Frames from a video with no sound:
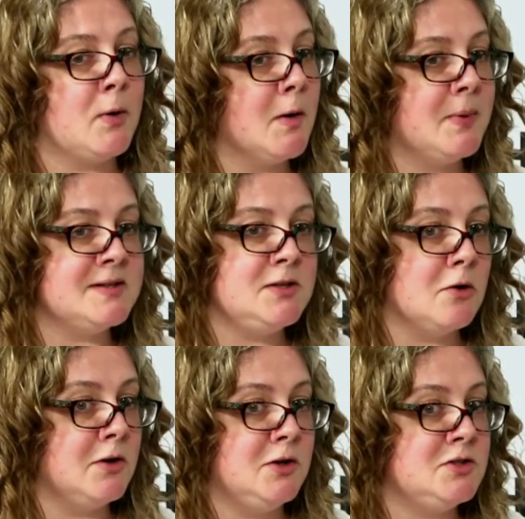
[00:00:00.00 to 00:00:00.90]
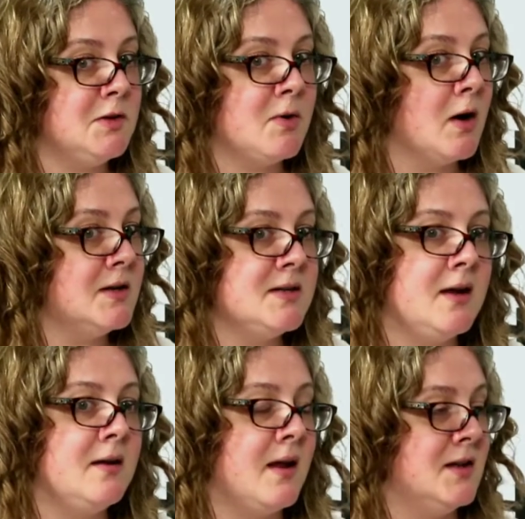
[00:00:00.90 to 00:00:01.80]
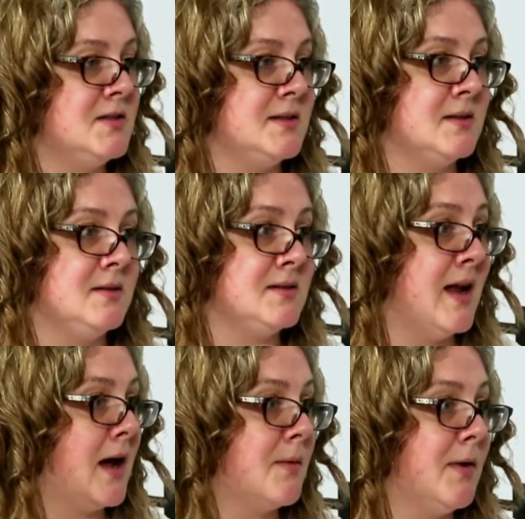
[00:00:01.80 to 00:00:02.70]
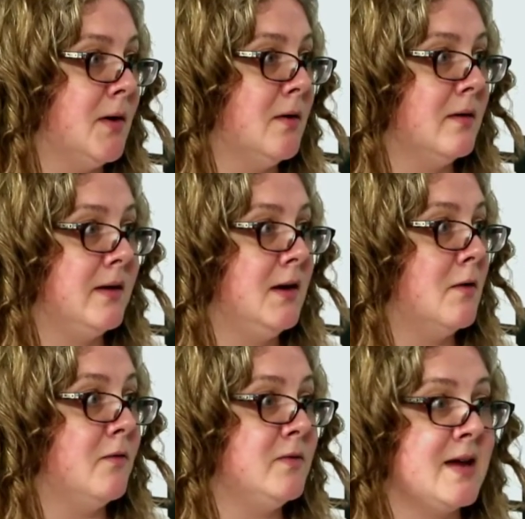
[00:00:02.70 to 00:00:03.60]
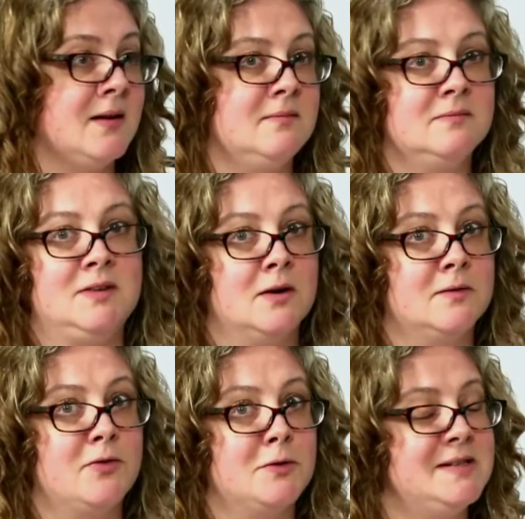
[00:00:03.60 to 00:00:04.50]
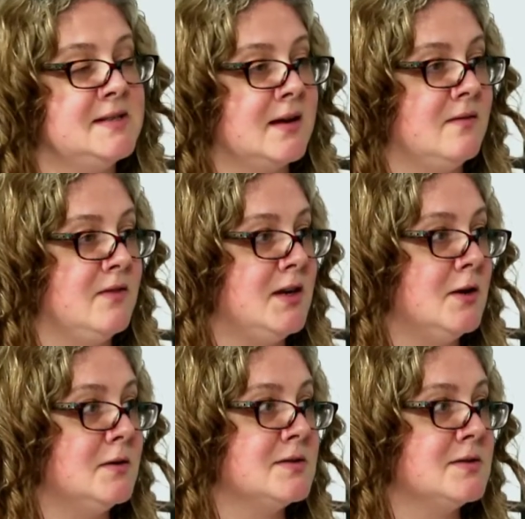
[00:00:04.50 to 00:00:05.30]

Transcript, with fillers: repurpose your YouTube content into snackable, you know, ten, you know, thirty second